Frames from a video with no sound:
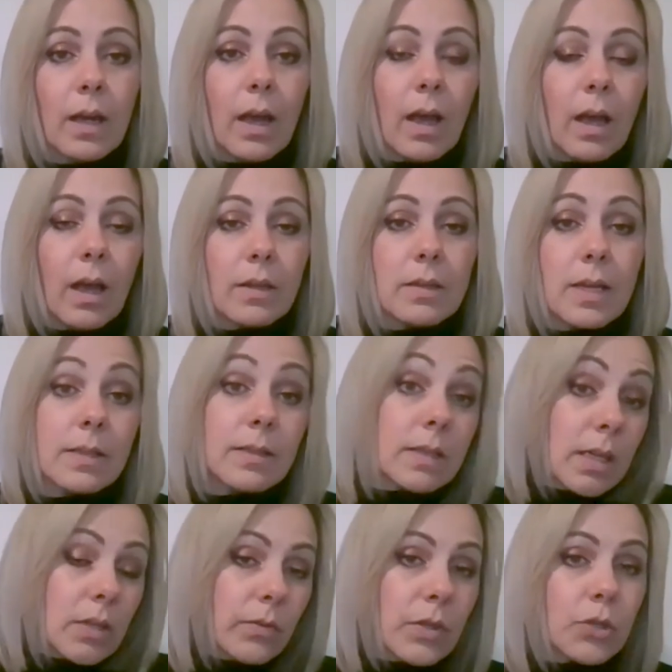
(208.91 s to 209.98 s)
Uh, does the
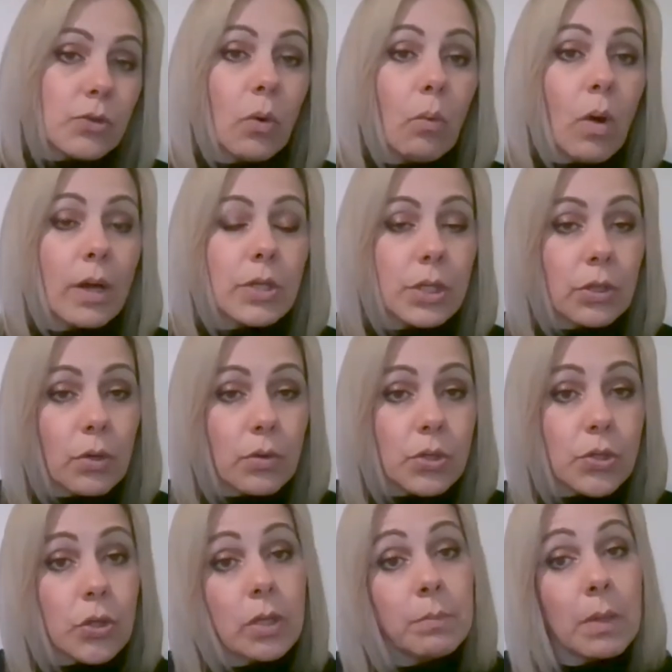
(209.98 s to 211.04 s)
individual want to go to
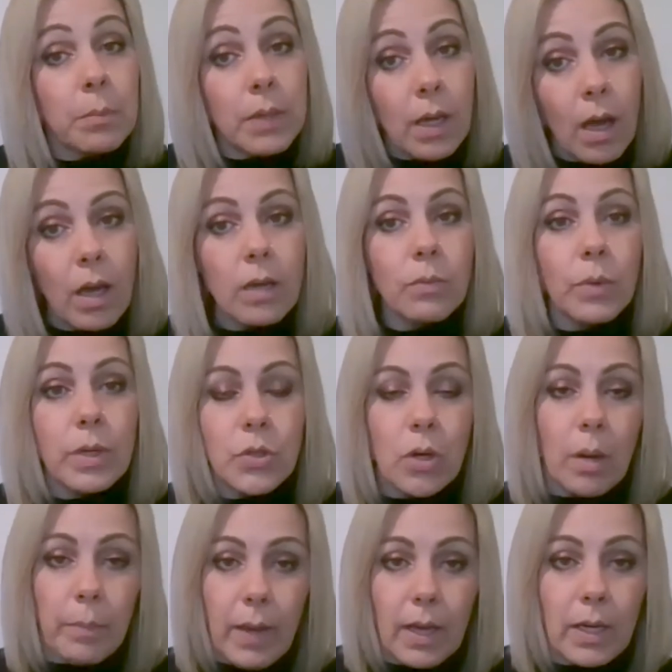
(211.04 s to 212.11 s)
treatment beyond
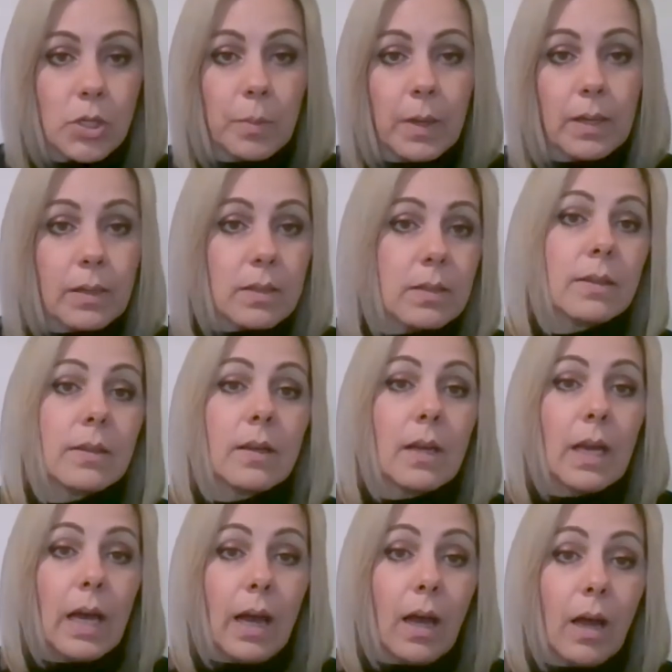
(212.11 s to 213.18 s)
withdrawal management?
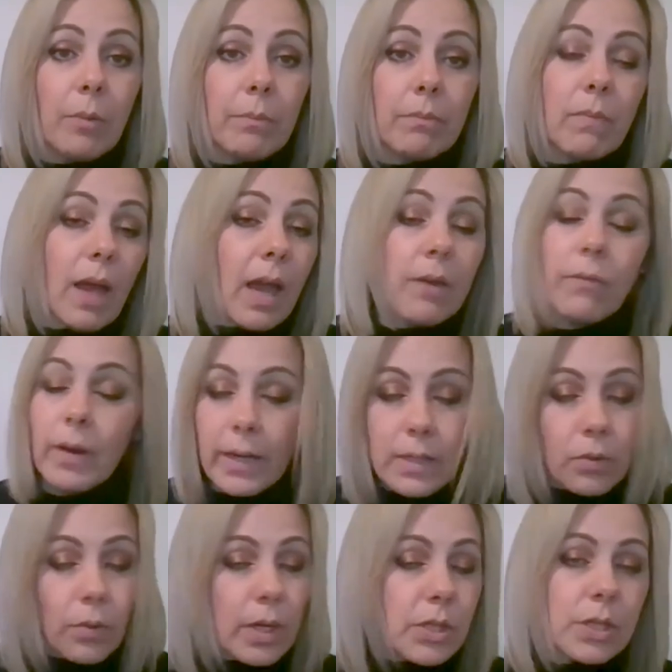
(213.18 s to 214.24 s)
Um, and various
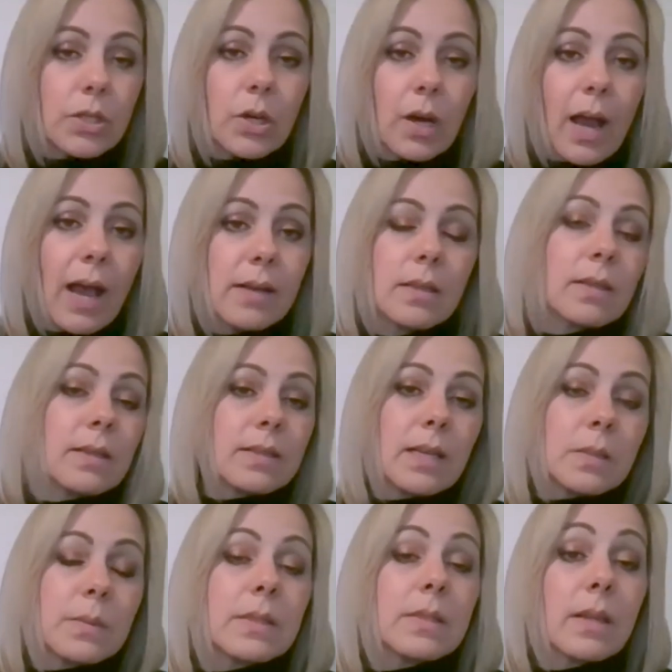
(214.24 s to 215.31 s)
questions are asked and
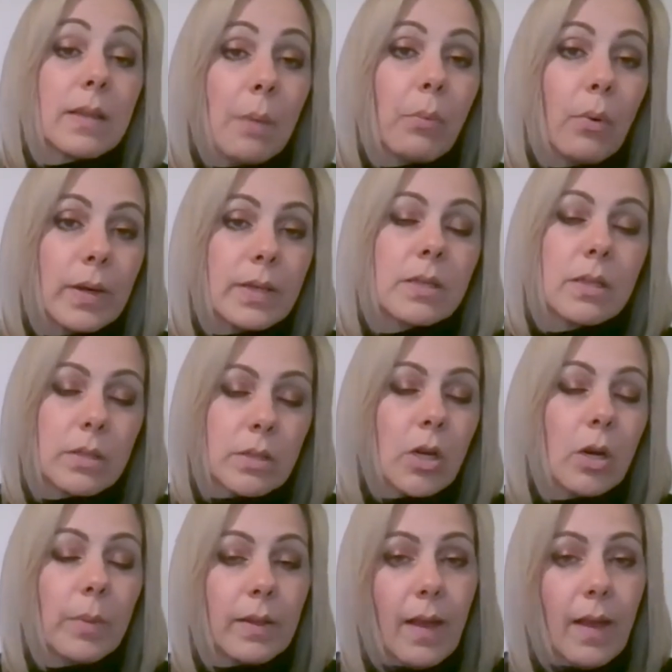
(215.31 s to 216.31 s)
assessments at that point to determine